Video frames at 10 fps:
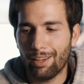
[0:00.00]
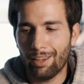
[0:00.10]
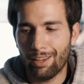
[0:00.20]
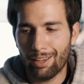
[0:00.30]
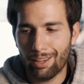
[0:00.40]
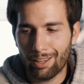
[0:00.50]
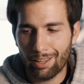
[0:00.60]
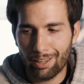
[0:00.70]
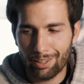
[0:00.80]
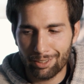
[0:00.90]

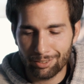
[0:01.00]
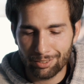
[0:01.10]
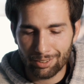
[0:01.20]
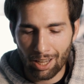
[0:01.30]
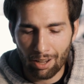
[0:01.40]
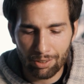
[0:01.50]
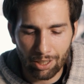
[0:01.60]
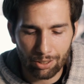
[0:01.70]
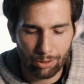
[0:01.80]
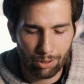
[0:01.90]
And having
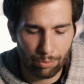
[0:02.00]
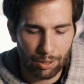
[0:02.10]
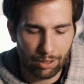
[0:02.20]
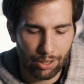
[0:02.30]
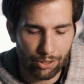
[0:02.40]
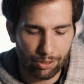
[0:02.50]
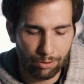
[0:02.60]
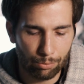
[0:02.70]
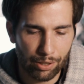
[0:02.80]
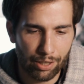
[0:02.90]
a good
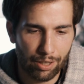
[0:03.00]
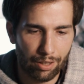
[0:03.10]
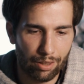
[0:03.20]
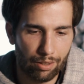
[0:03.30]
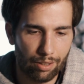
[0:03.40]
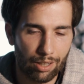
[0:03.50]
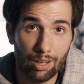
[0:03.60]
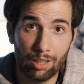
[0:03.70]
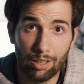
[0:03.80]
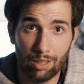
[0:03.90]
documentation with
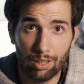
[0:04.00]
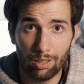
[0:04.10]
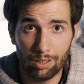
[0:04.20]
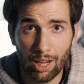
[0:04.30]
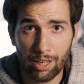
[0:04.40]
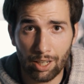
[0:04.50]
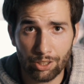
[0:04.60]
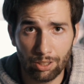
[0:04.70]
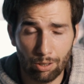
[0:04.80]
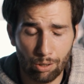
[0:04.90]

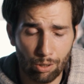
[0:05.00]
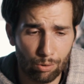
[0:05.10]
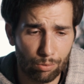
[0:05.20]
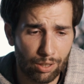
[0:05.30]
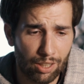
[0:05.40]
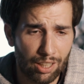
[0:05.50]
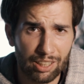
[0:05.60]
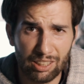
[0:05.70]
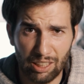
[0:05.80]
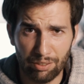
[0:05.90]
eye-catching logo,
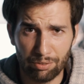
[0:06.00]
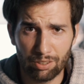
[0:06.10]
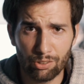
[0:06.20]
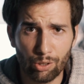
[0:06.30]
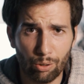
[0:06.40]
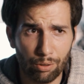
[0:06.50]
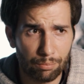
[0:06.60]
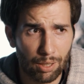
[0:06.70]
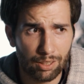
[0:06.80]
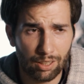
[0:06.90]
GIFs showing
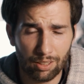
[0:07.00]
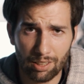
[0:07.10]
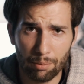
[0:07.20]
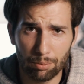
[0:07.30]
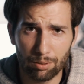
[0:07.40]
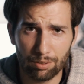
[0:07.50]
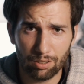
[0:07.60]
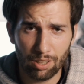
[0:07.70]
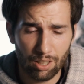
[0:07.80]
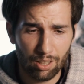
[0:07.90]
basic
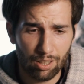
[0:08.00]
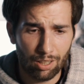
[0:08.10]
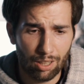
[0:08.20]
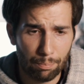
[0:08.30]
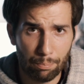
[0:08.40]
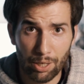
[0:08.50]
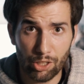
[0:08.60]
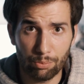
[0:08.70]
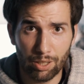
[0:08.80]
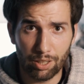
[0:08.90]
examples,
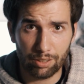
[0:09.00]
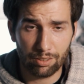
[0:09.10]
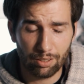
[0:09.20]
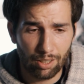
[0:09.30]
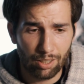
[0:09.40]
benchmarks,